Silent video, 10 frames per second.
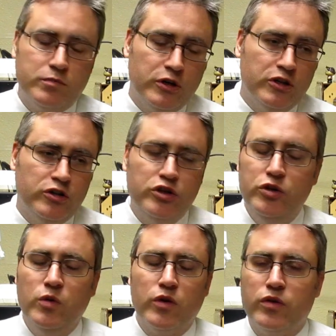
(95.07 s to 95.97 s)
Print
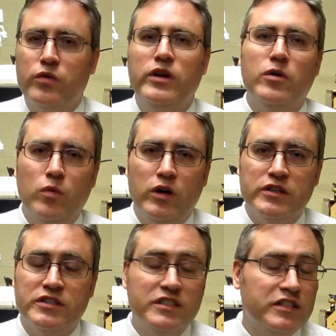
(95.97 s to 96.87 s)
two or three at
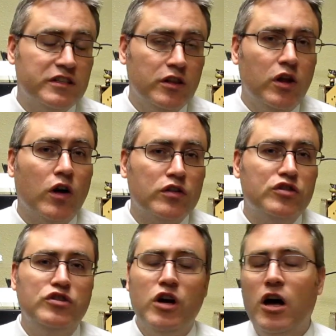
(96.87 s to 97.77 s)
once. This is a
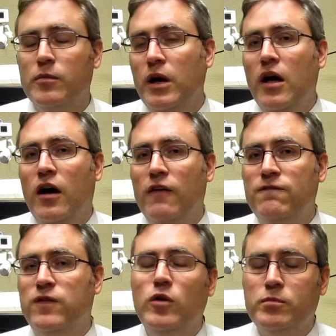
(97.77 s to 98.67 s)
large job. A
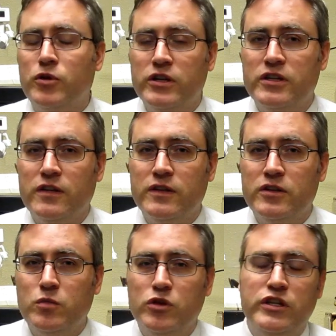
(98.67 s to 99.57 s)
full print of it
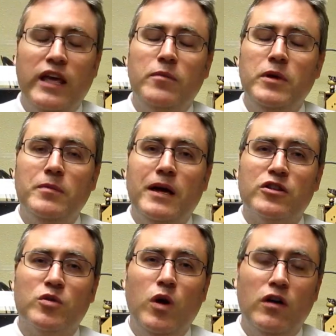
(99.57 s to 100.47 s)
would take me
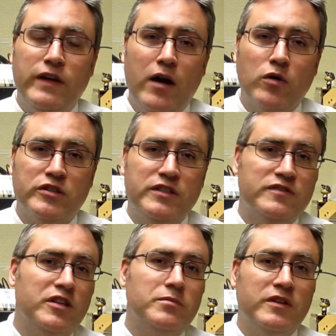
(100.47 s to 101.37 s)
about 12 hours and if
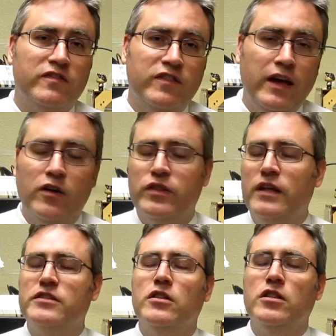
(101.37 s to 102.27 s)
something failed,
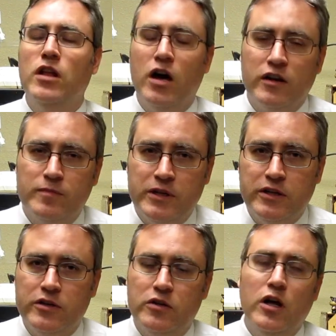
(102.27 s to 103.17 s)
that's a lot of
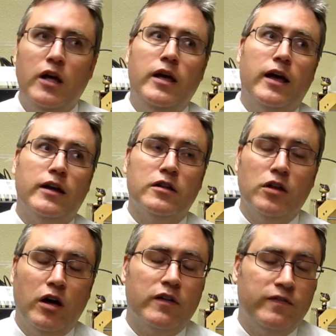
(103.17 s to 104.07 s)
material and a
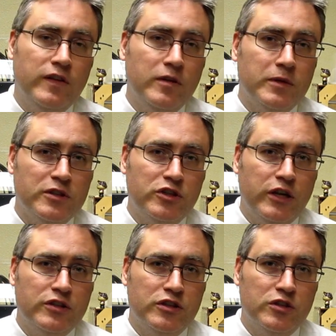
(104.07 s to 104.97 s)
lot of filament
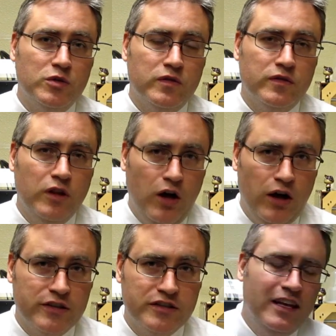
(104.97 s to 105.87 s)
changing to have
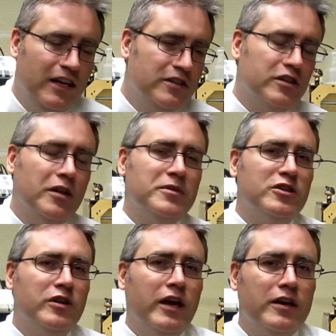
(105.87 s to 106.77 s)
lost. So let me
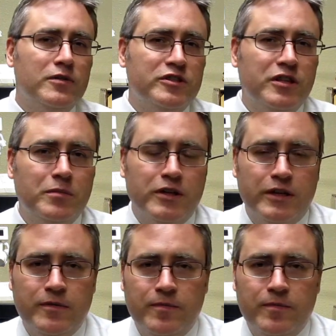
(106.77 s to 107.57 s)
show you how to assemble it.